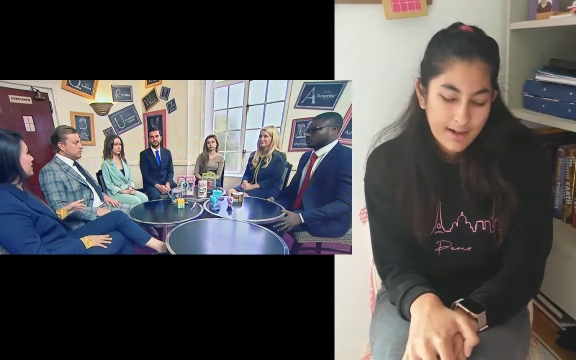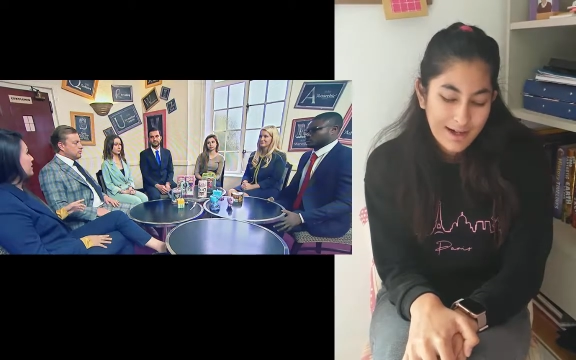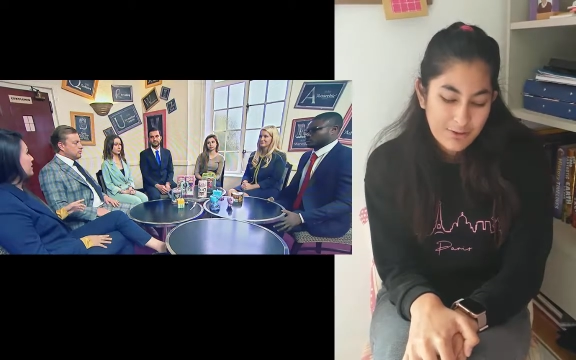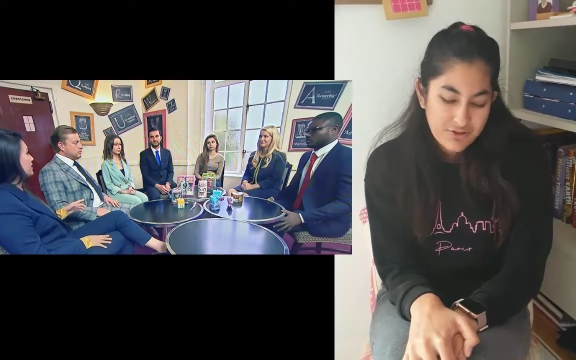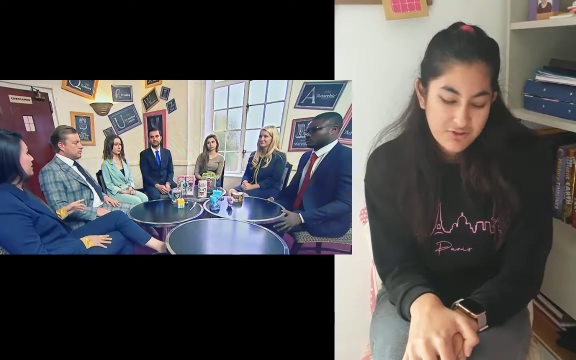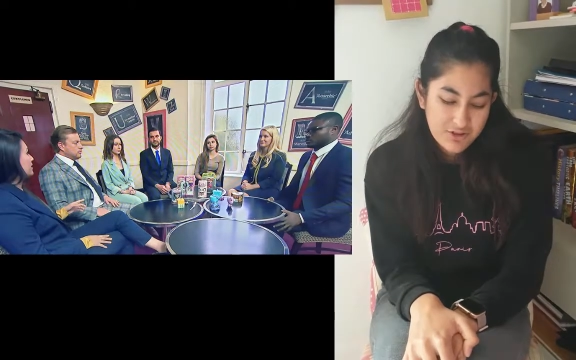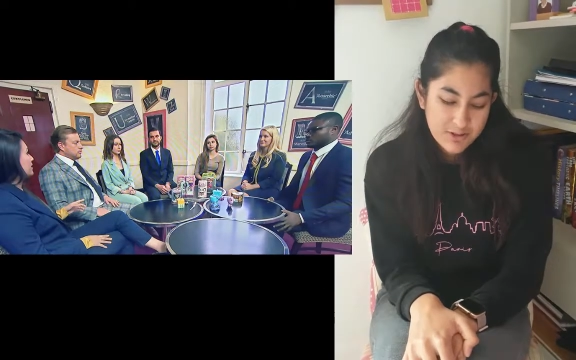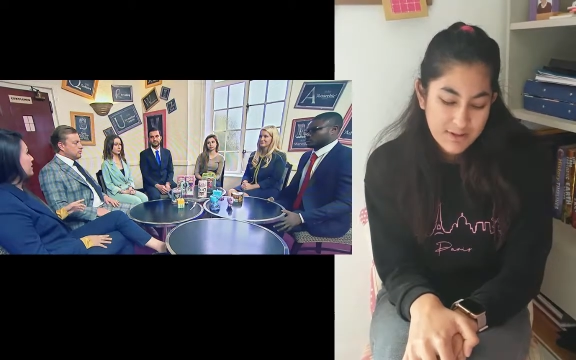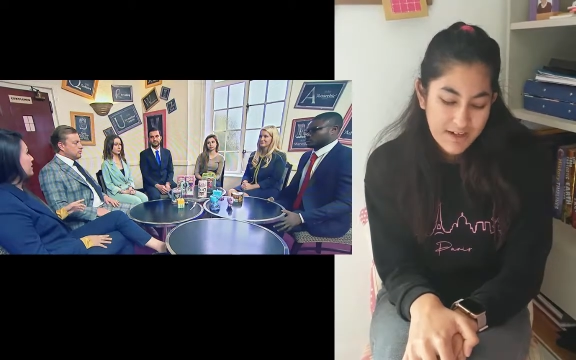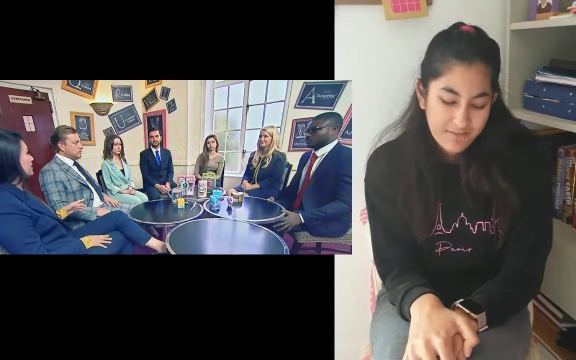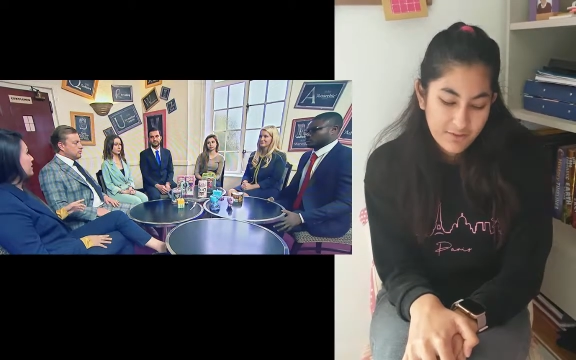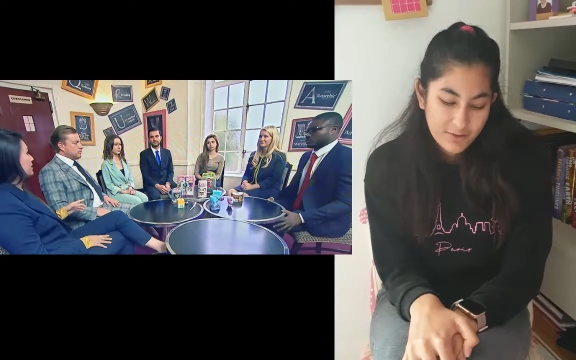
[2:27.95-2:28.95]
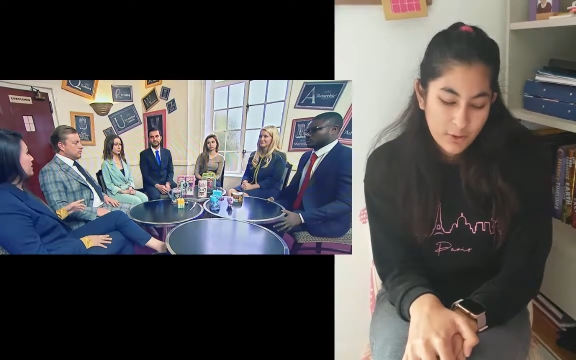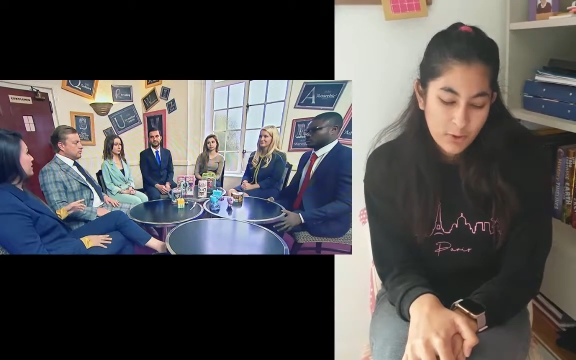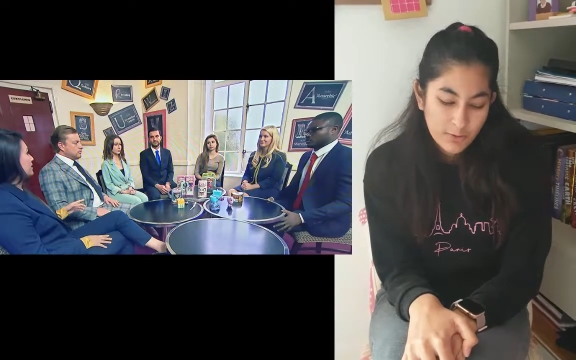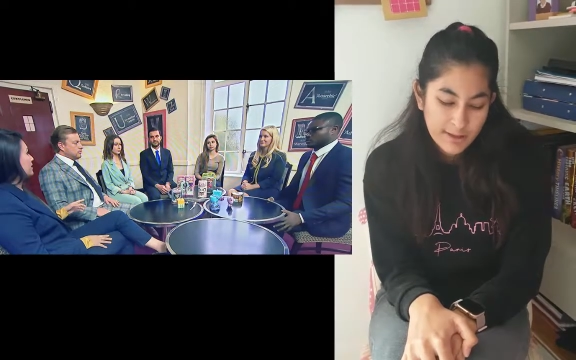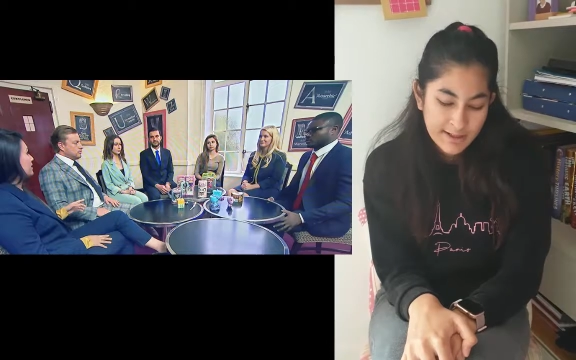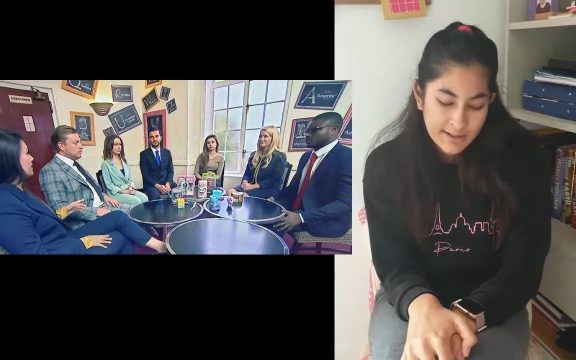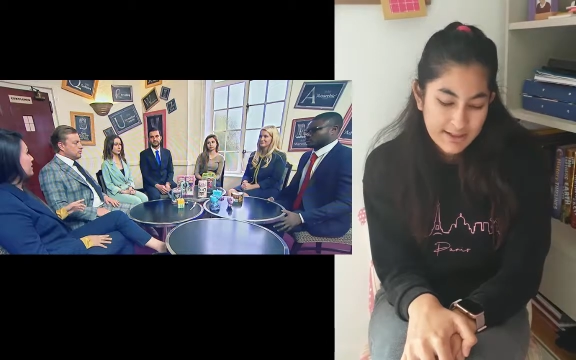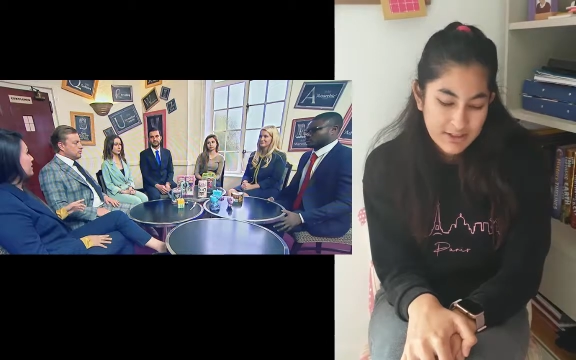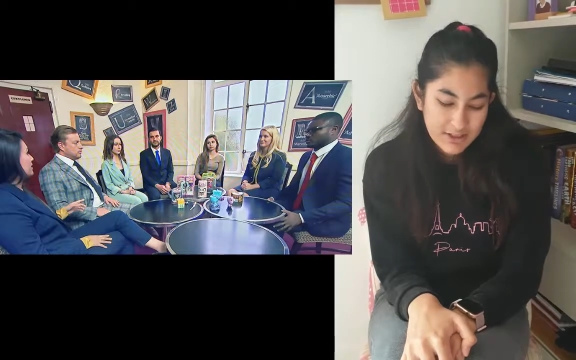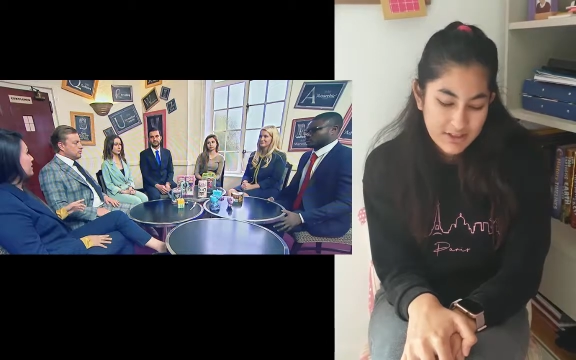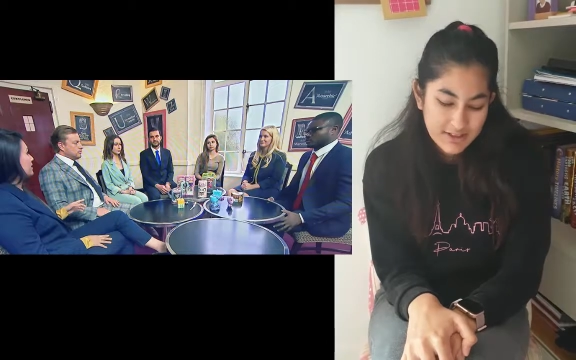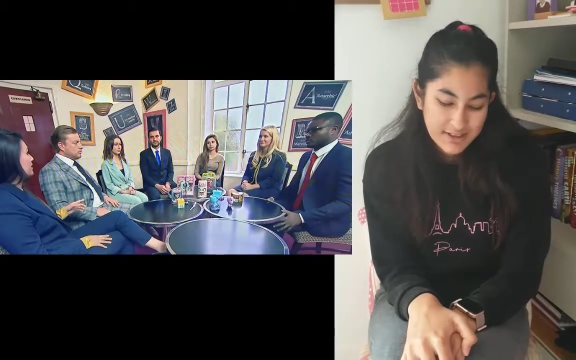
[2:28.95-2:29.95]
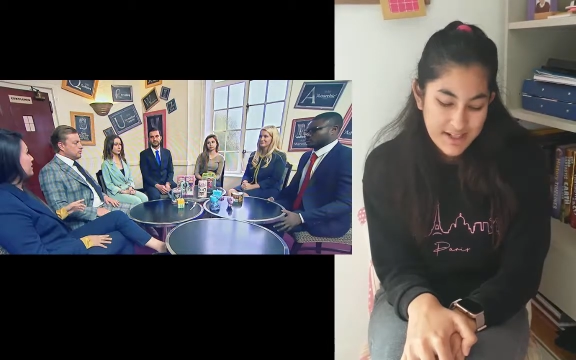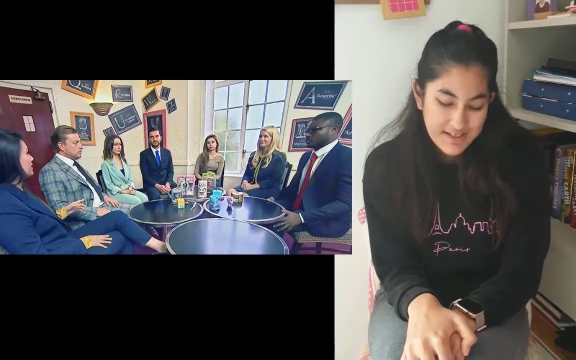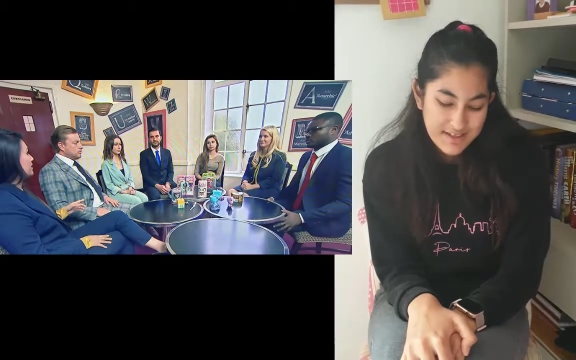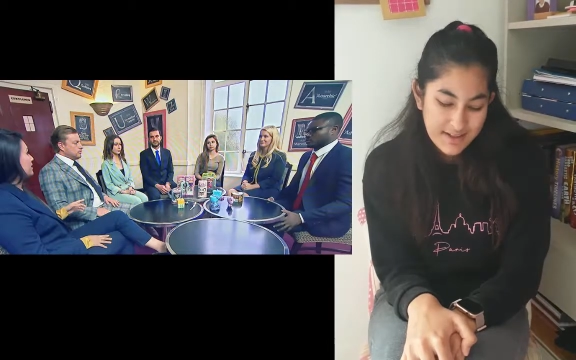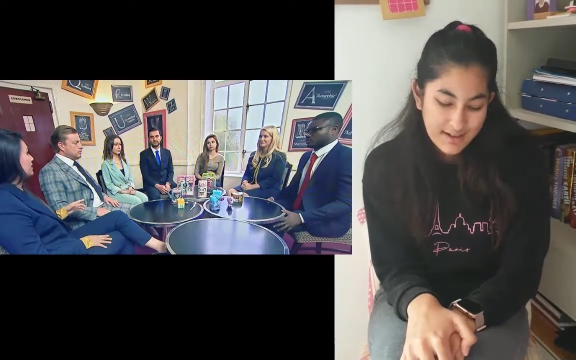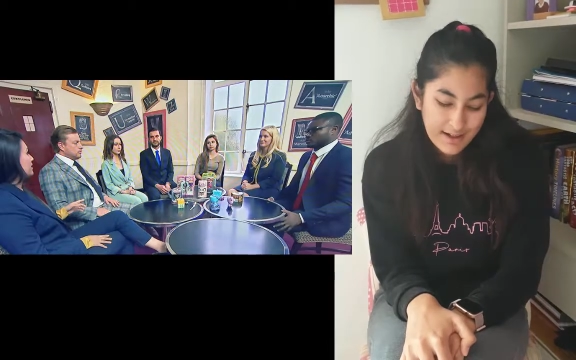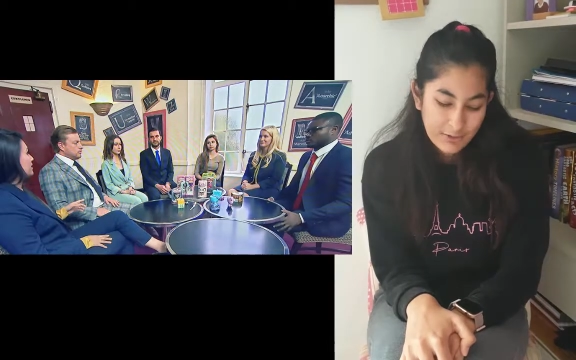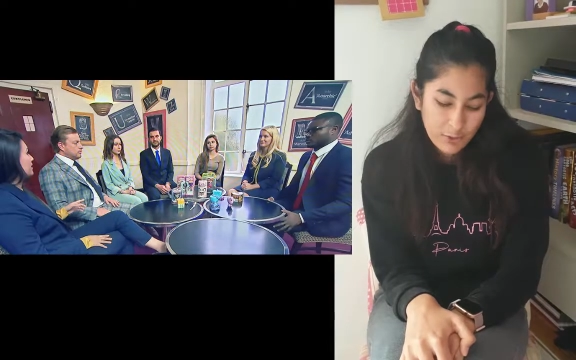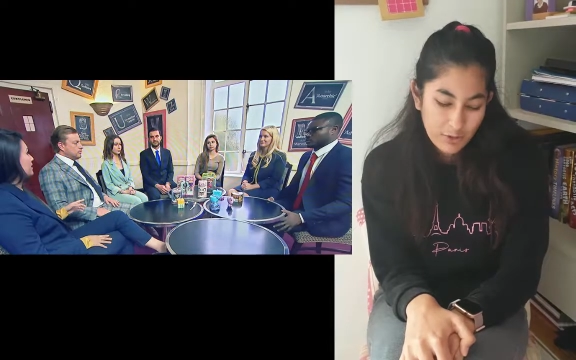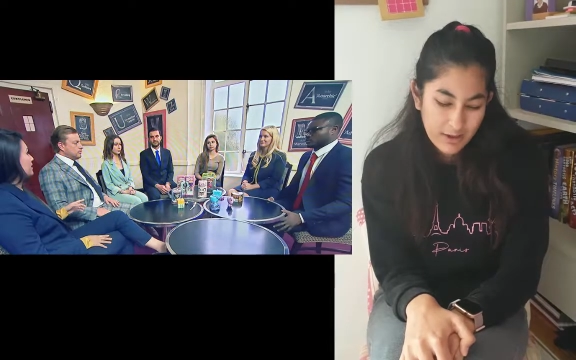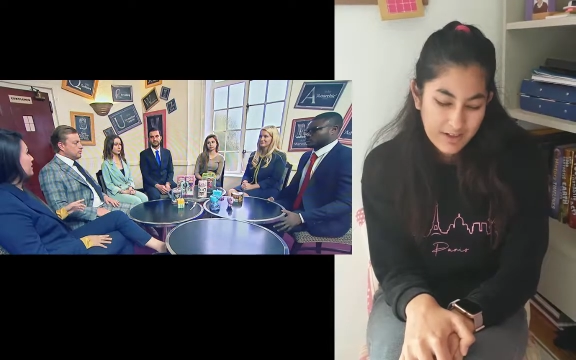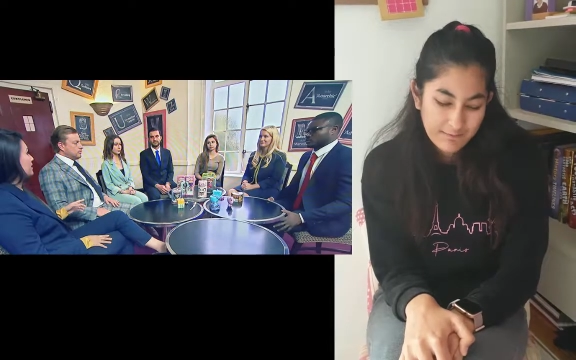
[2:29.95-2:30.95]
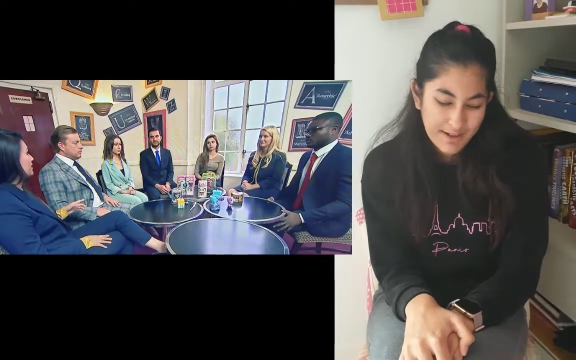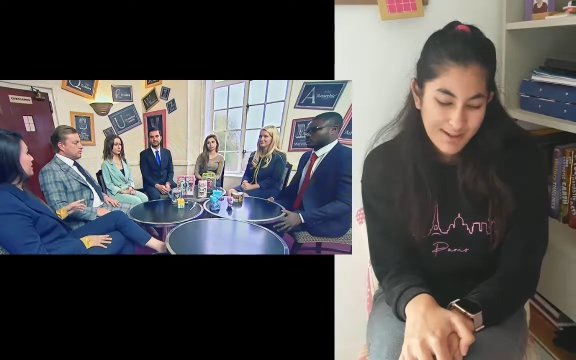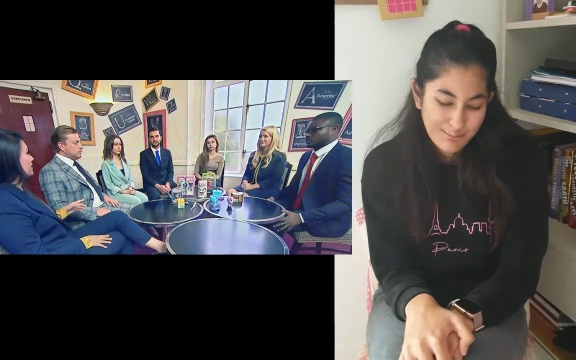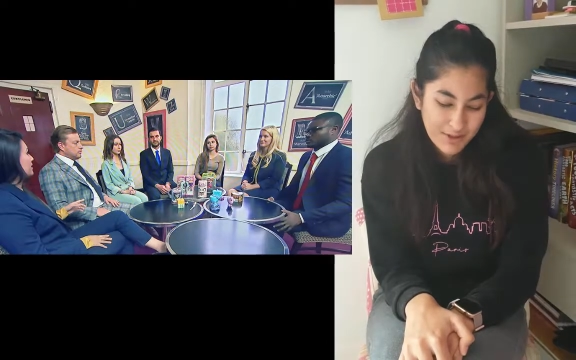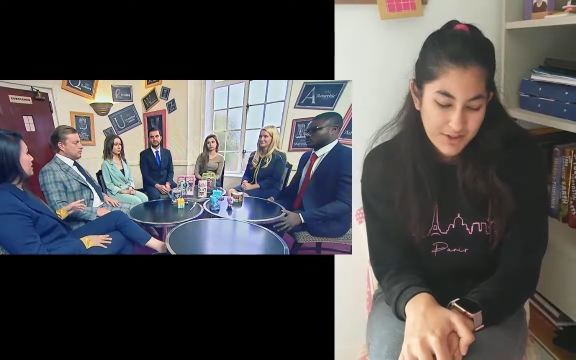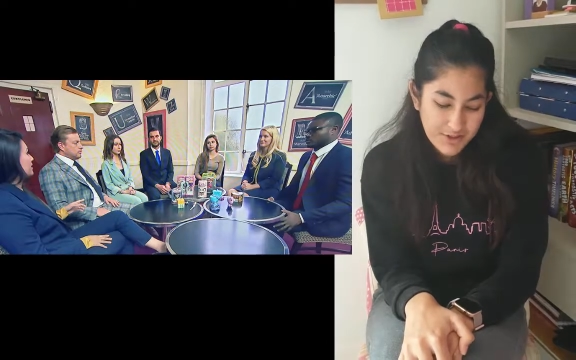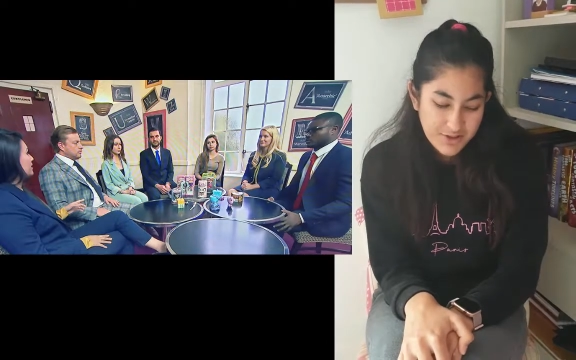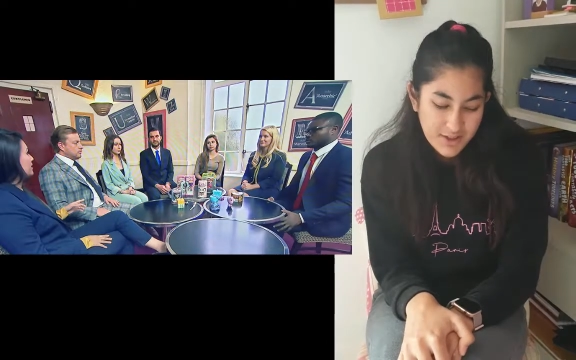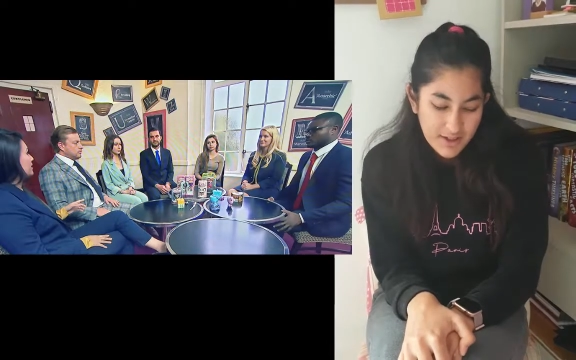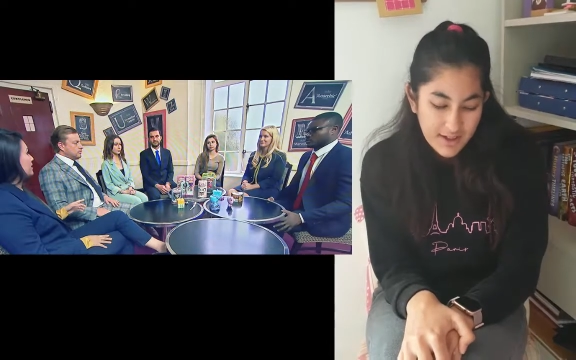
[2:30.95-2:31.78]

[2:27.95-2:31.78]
I was always left on the corner to just listen and not give my input.